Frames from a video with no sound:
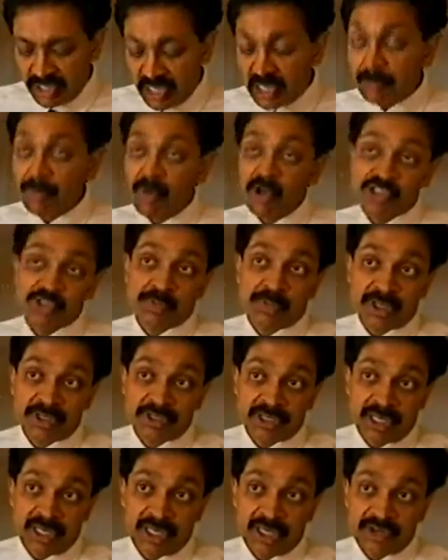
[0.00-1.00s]
A third
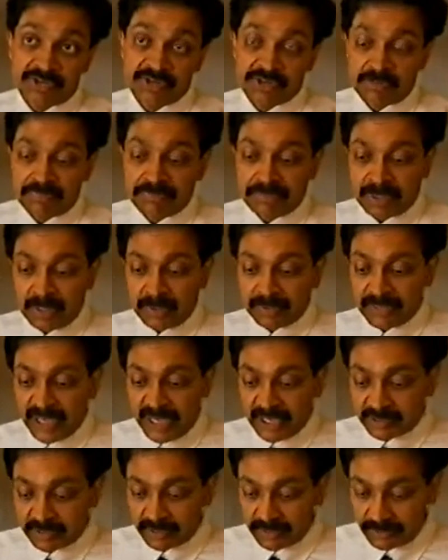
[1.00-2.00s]
possibility is
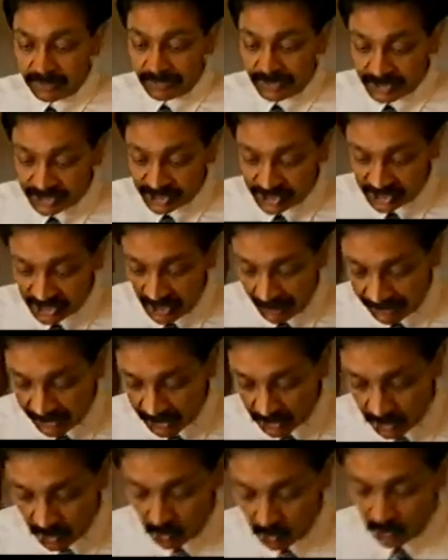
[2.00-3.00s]
that this has
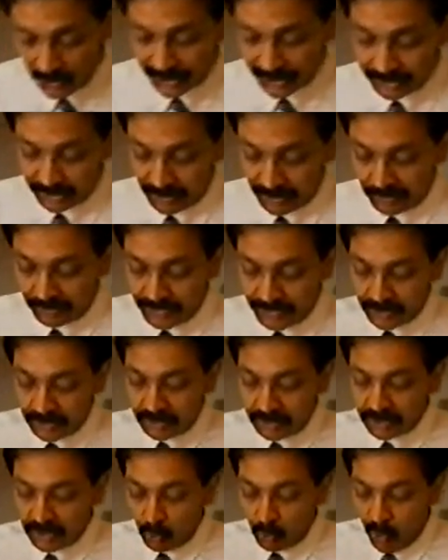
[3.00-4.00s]
something to do with
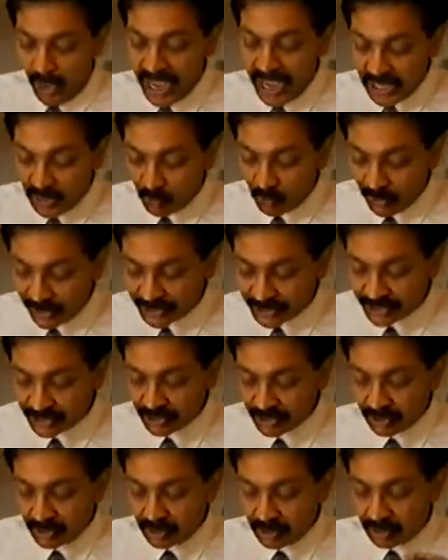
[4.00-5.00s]
the way in
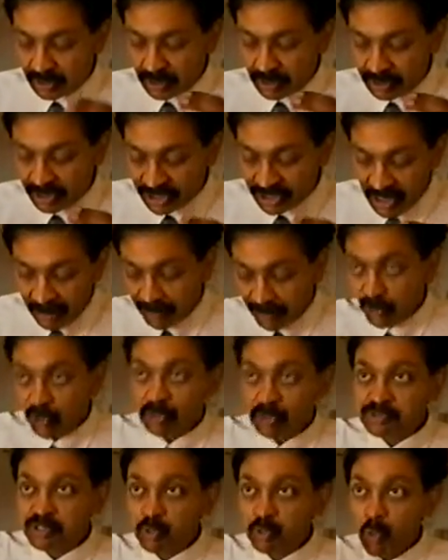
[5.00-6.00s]
which the
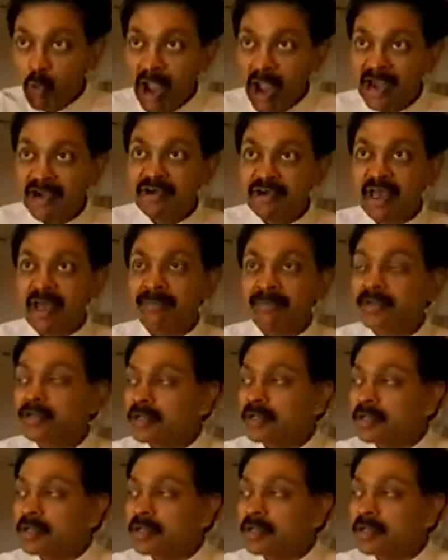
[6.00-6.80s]
temporal lobes are wired